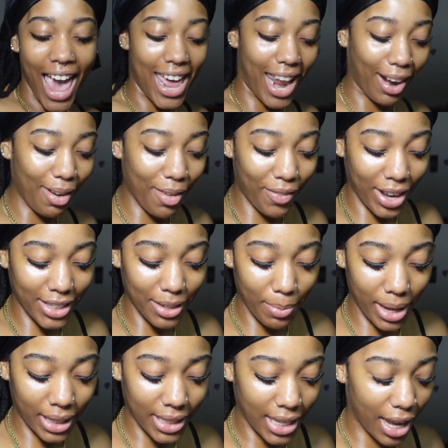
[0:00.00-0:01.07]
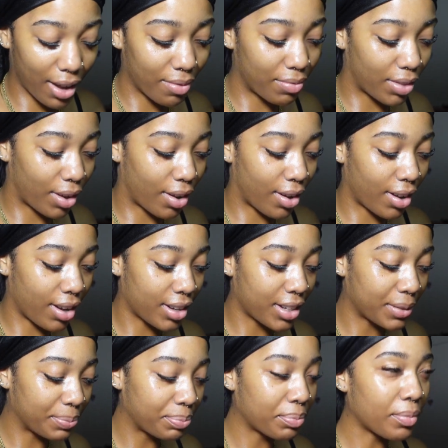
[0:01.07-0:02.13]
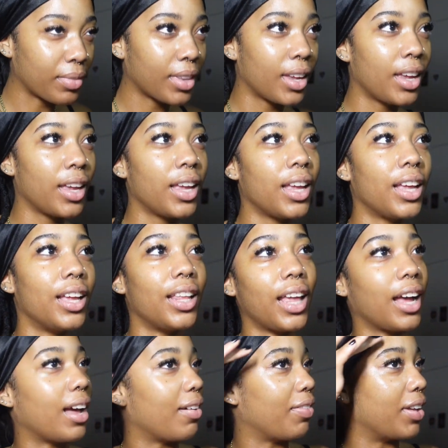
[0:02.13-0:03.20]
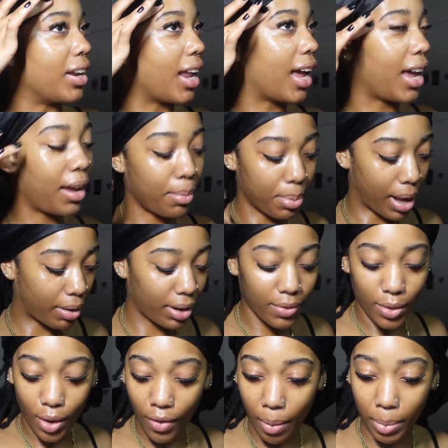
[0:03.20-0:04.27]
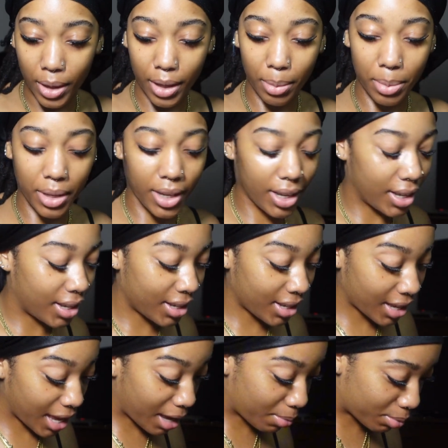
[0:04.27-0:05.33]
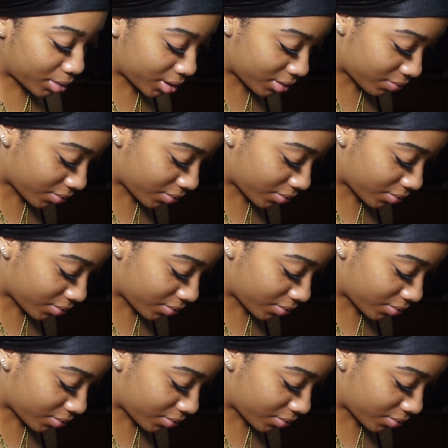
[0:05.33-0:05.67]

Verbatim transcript: And I don't know if I should make this like a vlog, like of the night, but I don't even know if I'm gonna be able to